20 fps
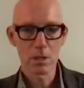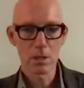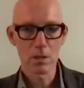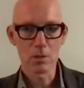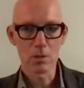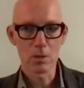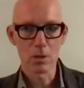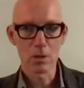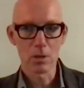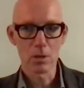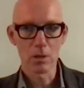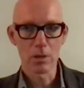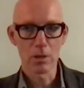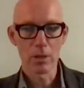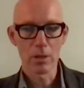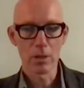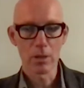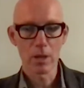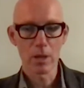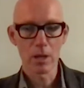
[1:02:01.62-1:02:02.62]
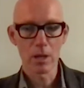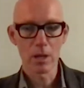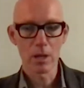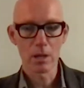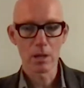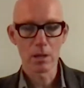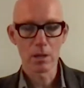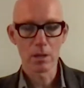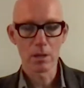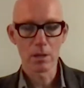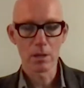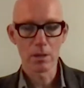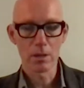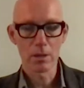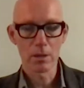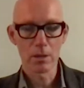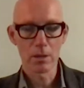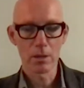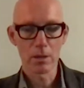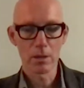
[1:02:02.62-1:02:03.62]
goes on, uh,
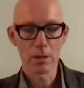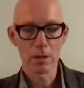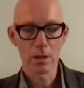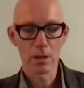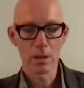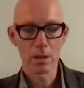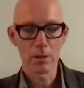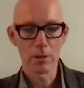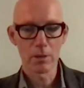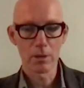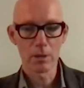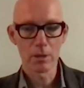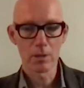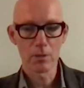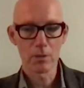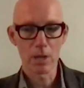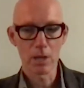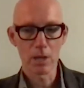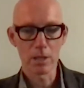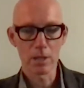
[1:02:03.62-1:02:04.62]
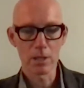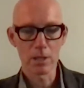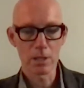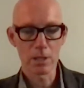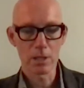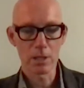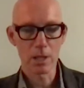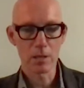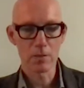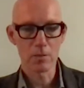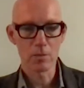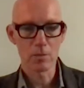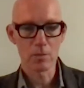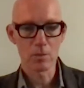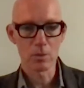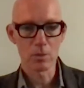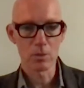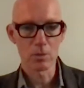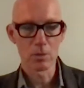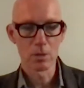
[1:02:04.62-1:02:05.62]
uh, the Israeli state
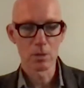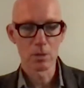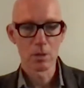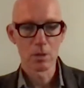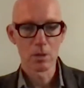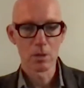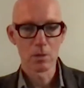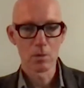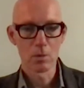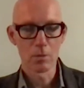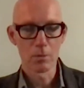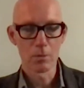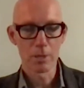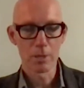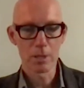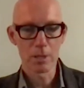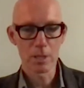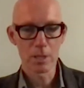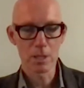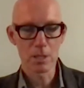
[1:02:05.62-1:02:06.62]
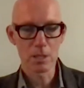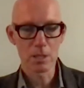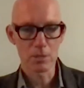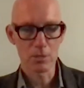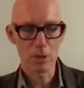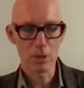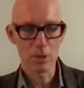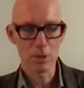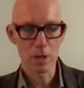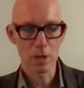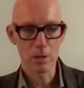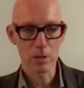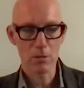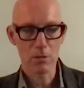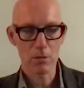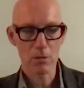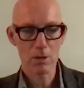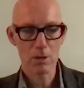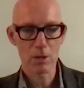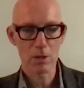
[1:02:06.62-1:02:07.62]
will will persist in trying to
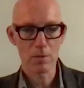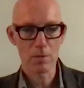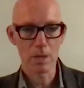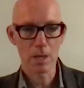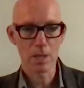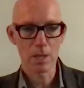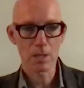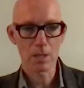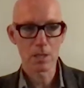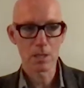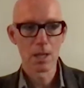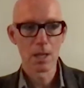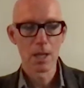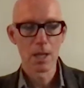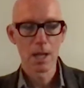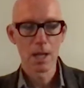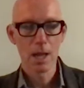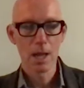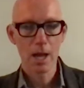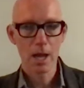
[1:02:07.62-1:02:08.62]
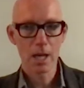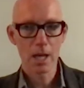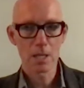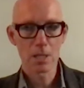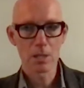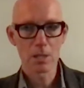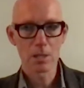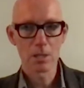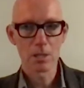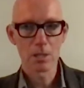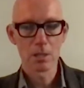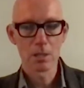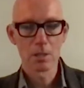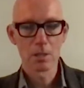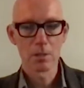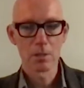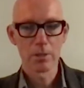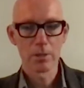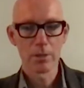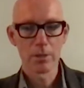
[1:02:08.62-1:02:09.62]
crush Hamas, and
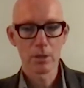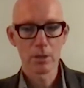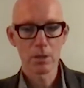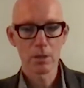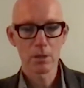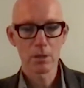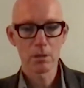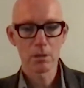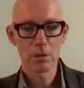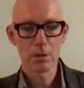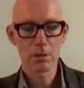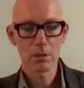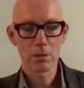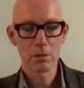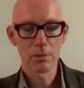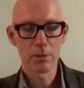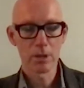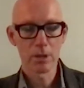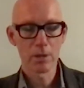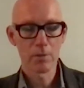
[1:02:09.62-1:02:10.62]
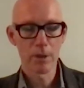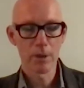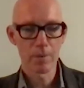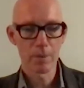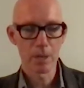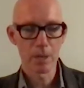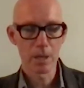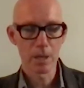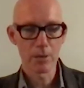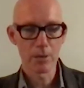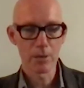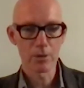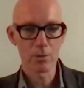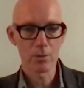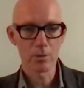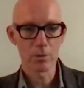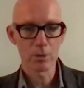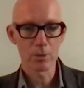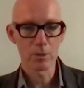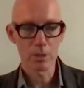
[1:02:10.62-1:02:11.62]
the civilian
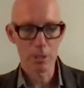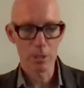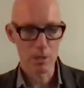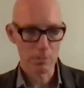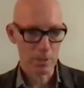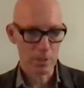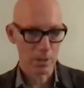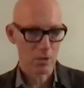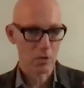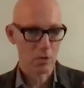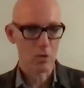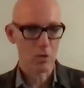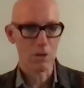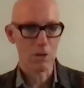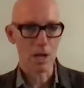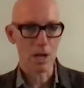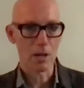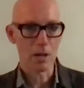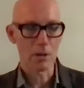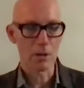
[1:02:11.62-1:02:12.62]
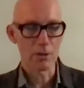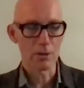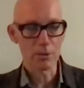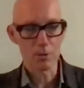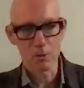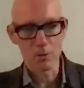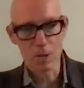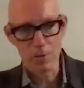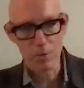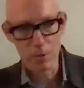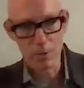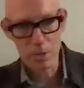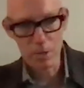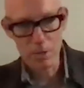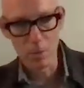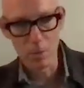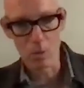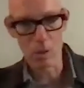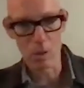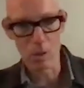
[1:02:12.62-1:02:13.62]
population, which is you know being corralled to an ever
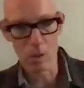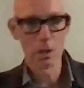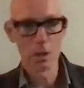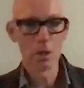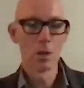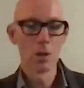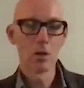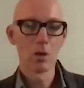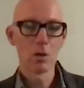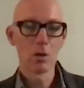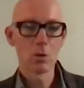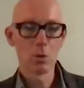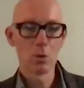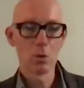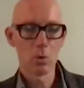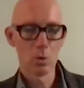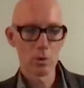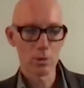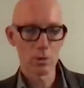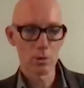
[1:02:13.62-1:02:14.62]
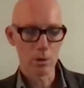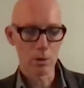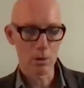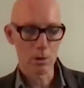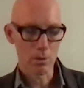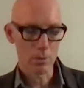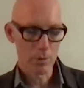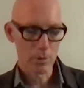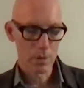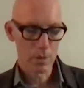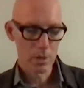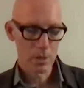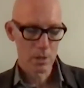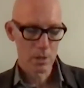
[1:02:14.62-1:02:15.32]
smaller corner of